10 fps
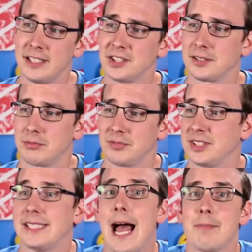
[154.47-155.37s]
he just
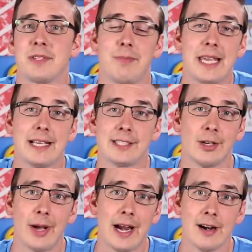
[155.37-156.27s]
stops being
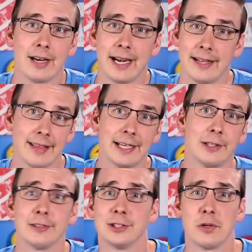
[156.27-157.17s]
so arrogant and like
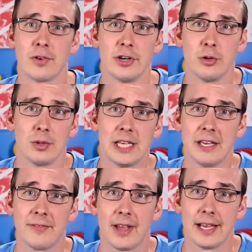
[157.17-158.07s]
turns over a new
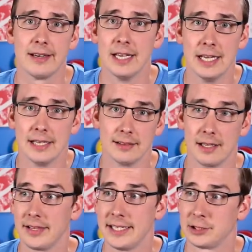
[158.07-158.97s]
leaf and
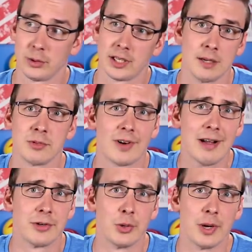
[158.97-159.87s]
Lily sort of comes
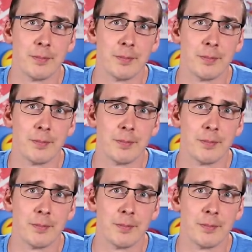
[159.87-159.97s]
around to